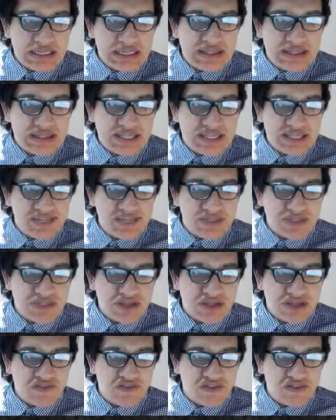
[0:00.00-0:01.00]
in terms
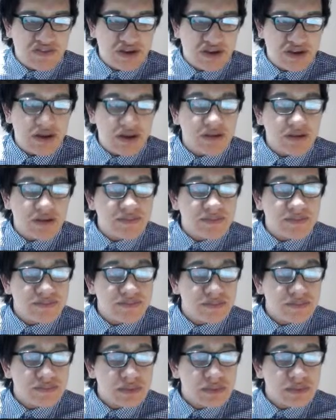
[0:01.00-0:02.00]
of uh,
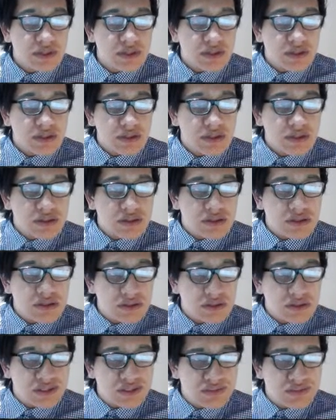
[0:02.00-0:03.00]

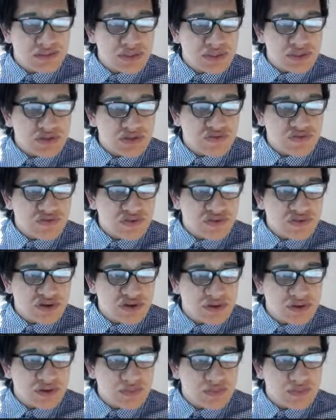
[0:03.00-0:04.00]
in terms of uh,